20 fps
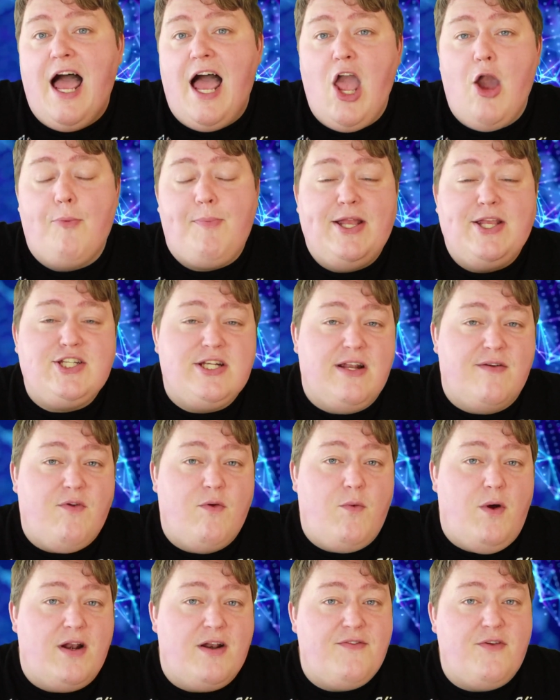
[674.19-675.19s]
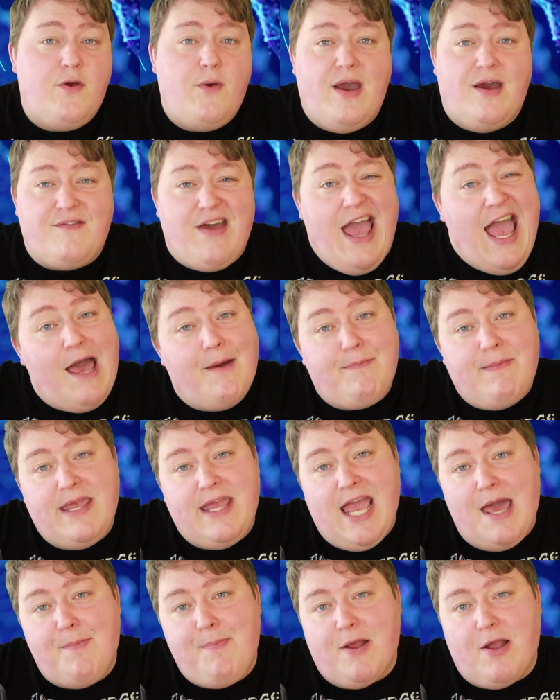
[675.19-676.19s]
I hope each and every one of you have a
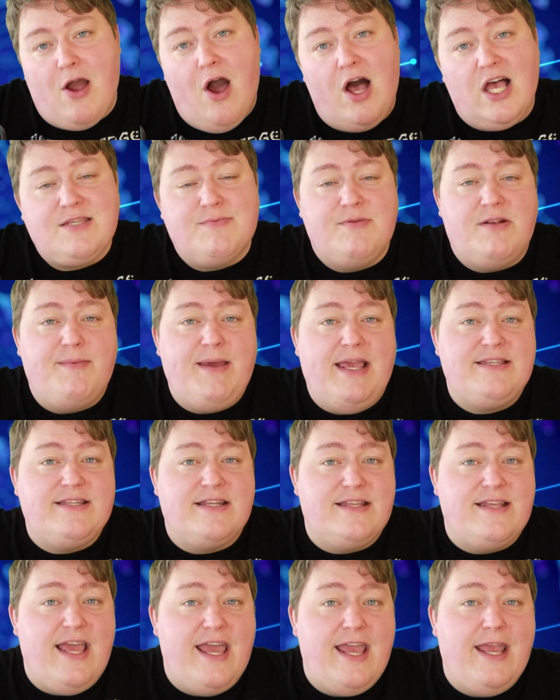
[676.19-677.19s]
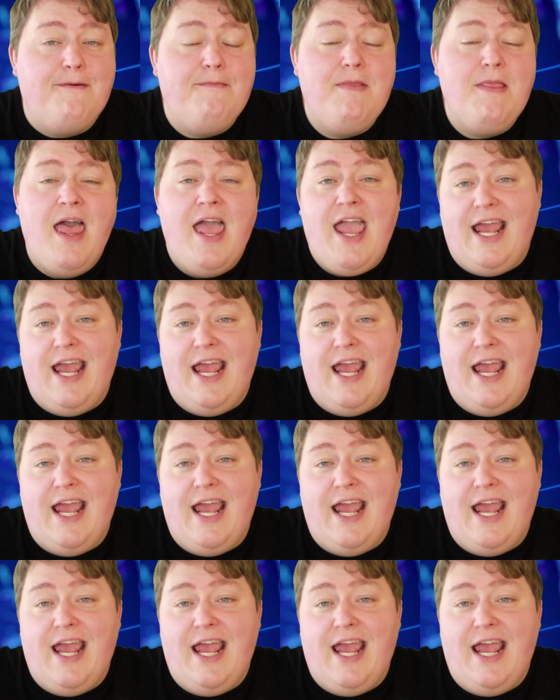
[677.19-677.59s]
happy, epic, awesome, and amazing day,